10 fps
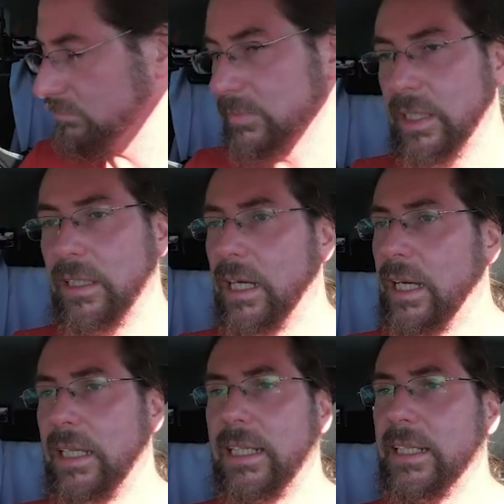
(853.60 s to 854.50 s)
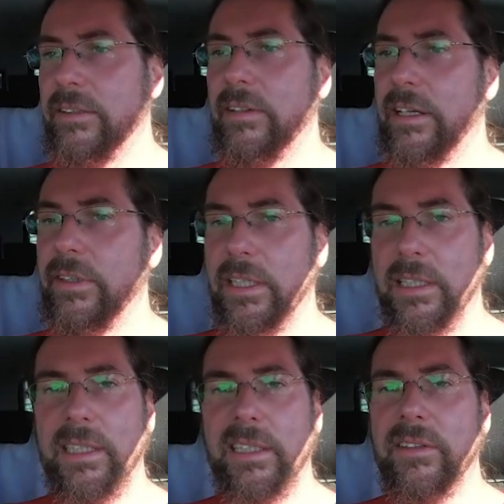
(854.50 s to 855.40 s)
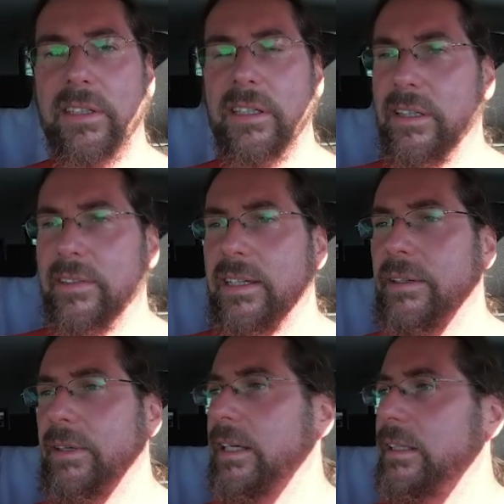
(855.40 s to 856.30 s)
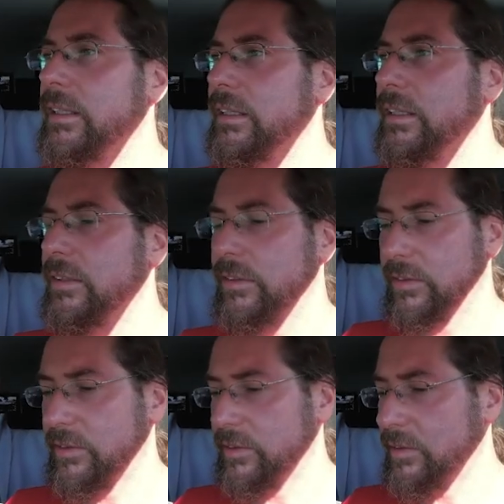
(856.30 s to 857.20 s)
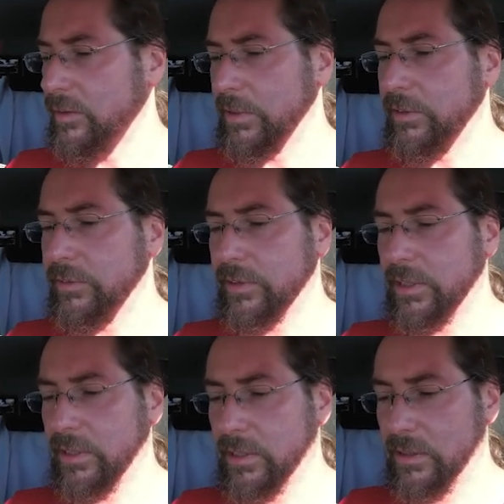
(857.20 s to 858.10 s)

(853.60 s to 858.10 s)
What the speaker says: Yeah, I like driving electric cars. Come on, just so much fun.